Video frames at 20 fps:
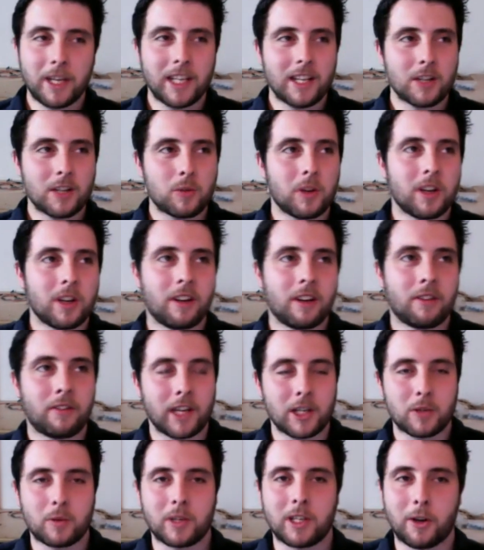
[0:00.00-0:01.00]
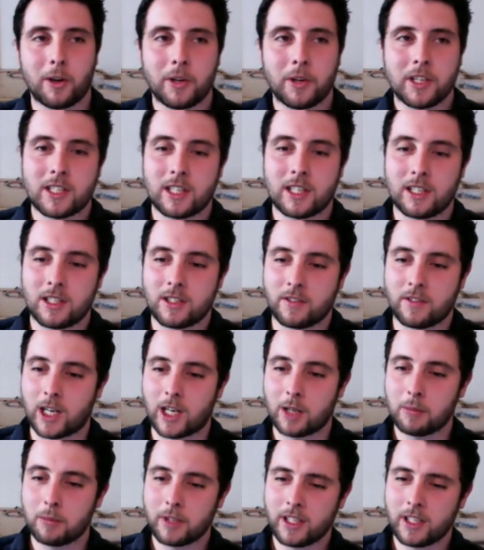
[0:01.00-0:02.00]
that's one of the things we noticed in
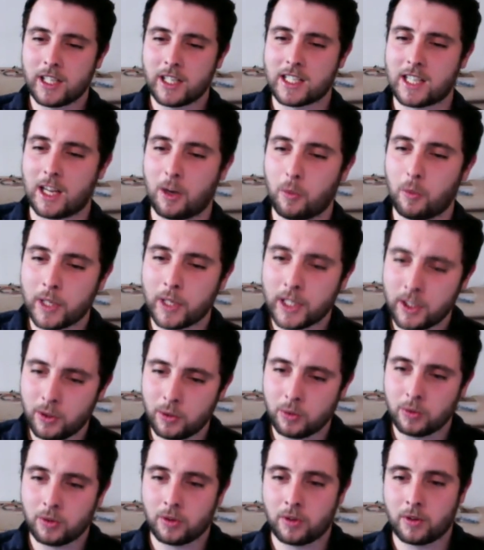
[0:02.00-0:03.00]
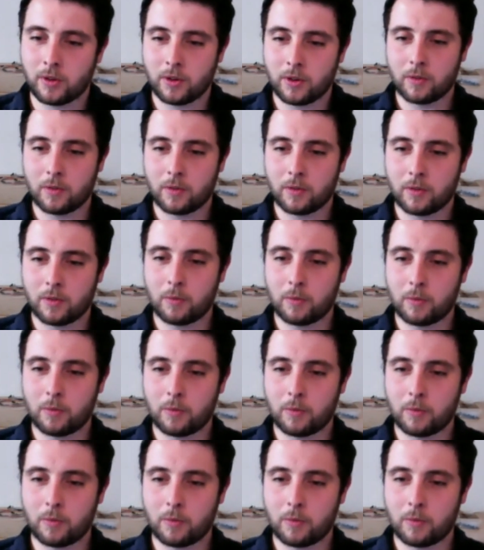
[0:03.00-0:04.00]
development, is that when you,
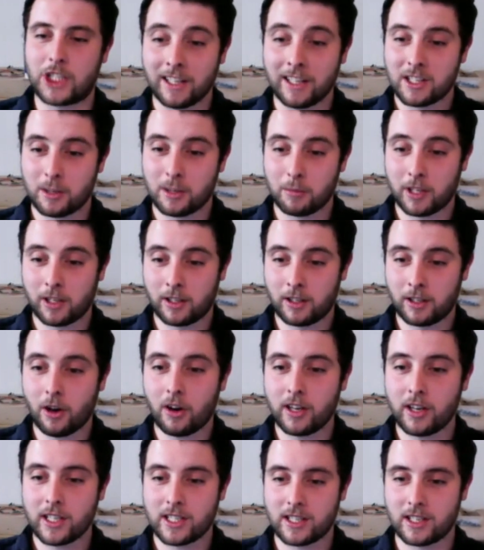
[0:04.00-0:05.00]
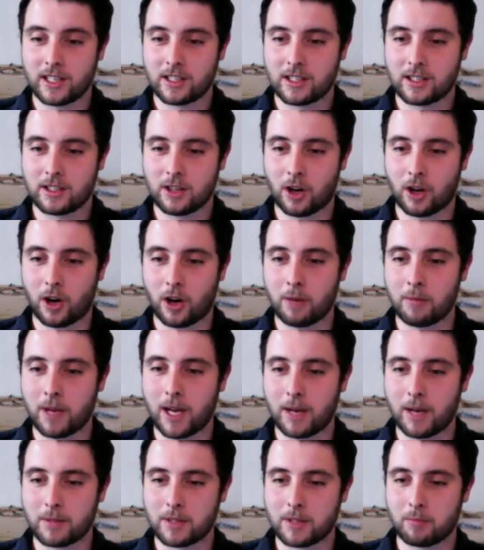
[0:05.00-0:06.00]
generally, some of the nicest
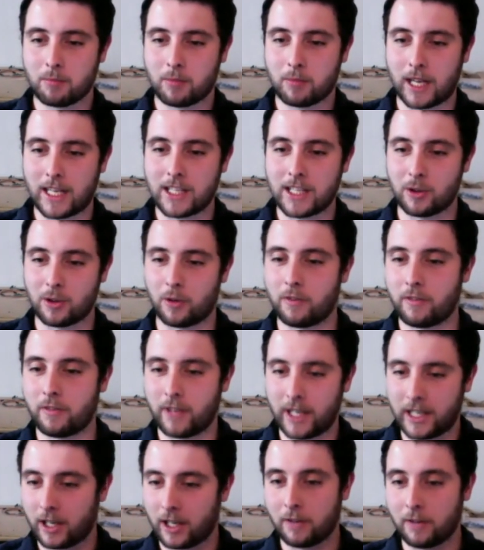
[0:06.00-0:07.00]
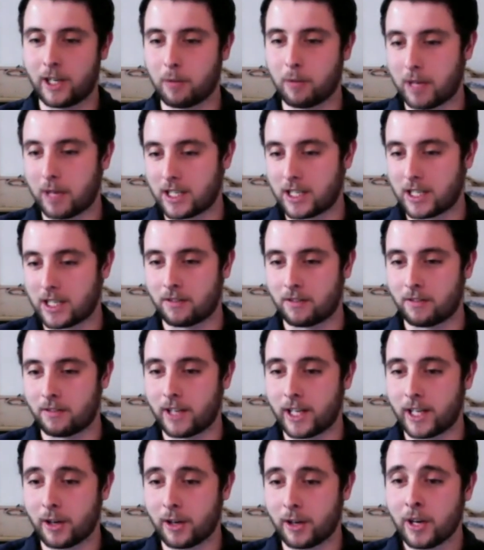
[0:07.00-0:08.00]
time-lapse place or video, video places for
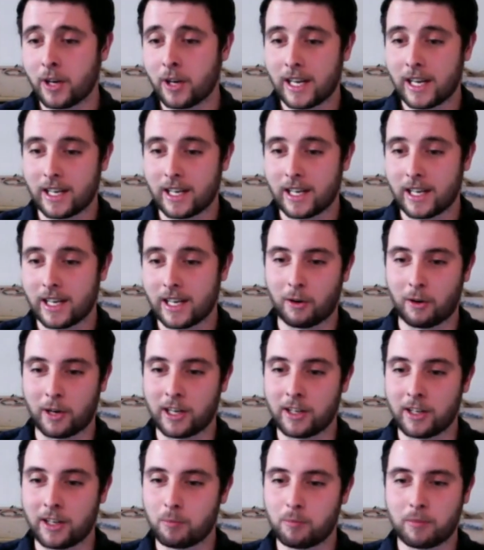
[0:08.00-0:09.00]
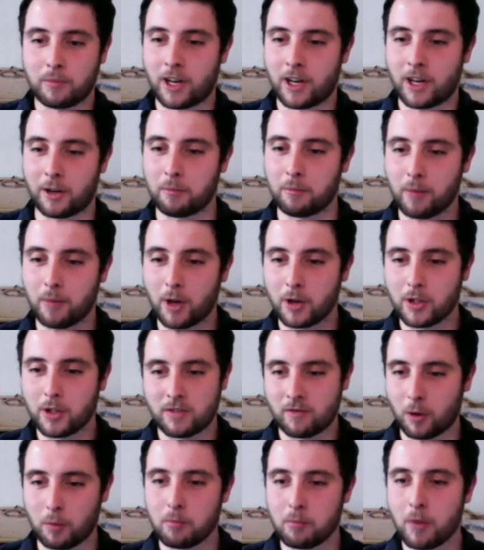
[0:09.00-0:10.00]
video are in the kind of
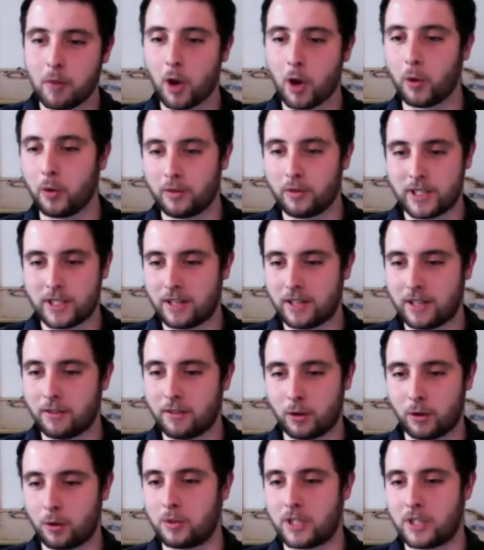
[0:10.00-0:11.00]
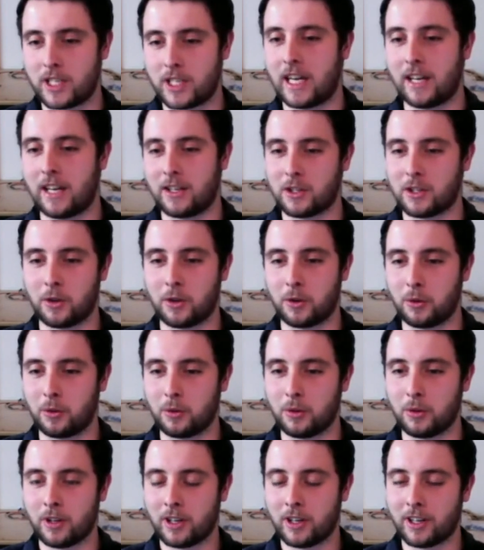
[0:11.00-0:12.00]
most remote, difficult to get
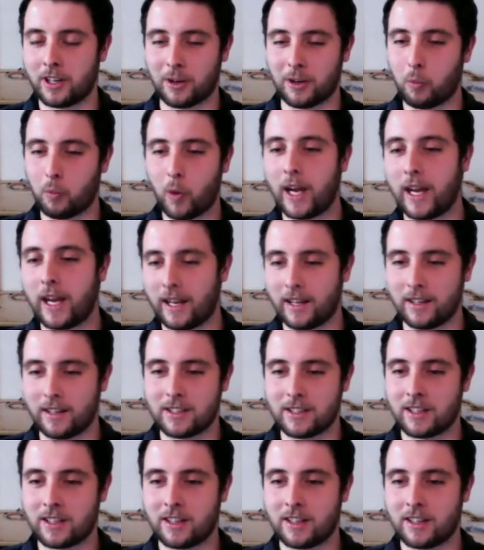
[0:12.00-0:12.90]
to, and a weird